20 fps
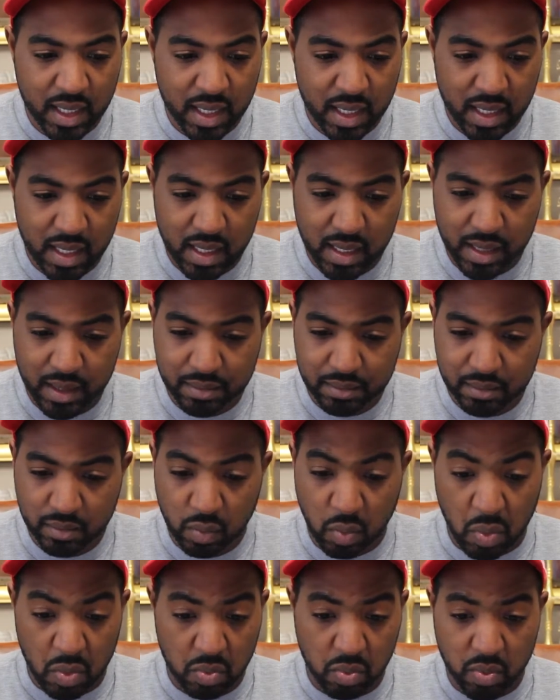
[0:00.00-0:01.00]

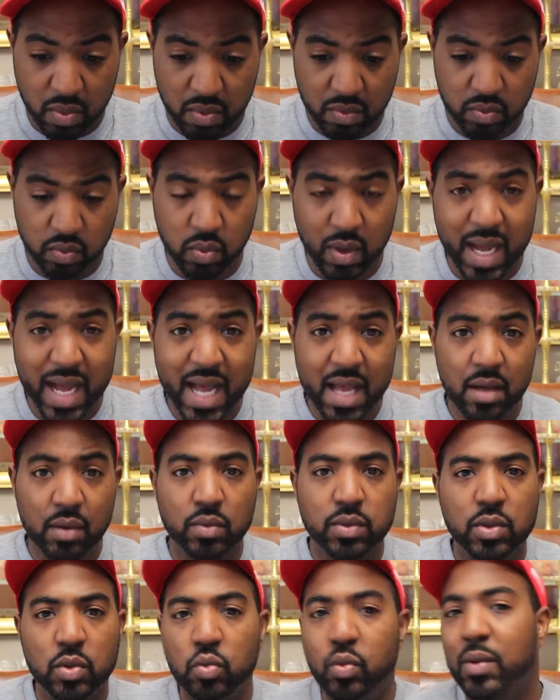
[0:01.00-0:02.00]

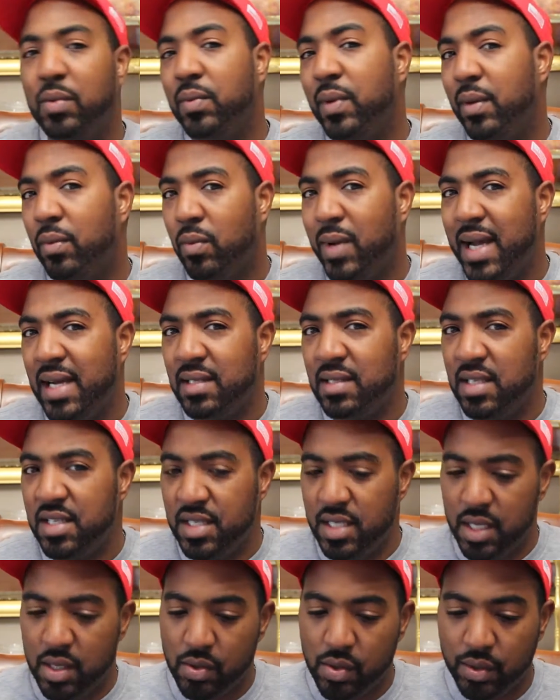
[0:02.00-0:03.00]
Why? So why did the
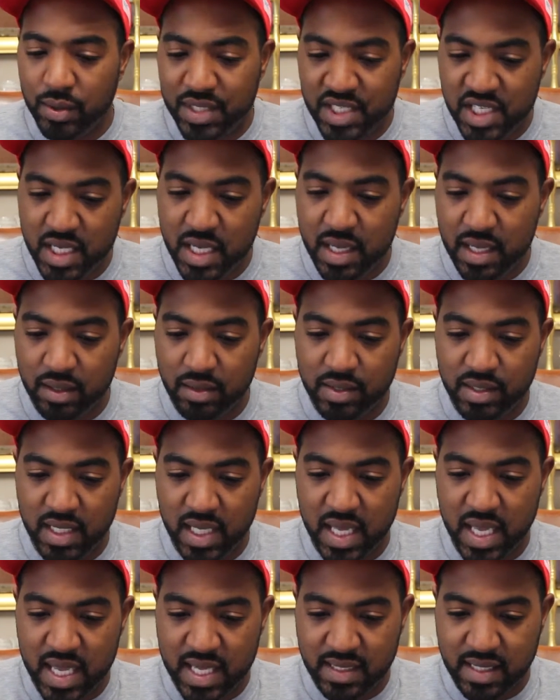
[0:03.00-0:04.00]
GAO
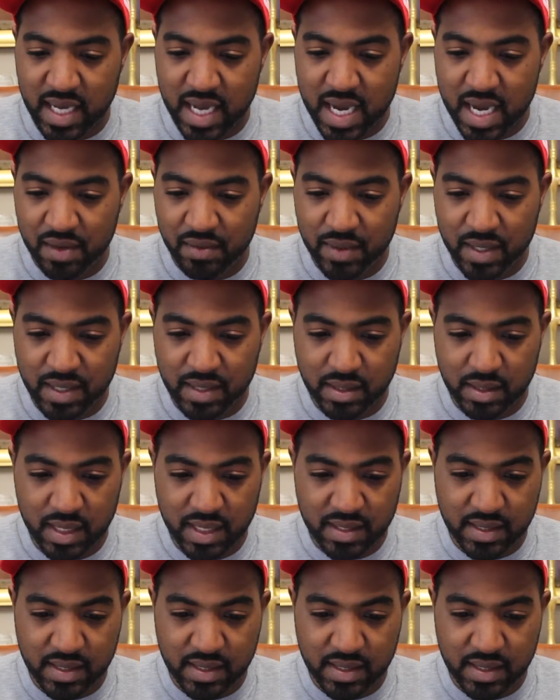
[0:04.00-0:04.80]
say it's high risk?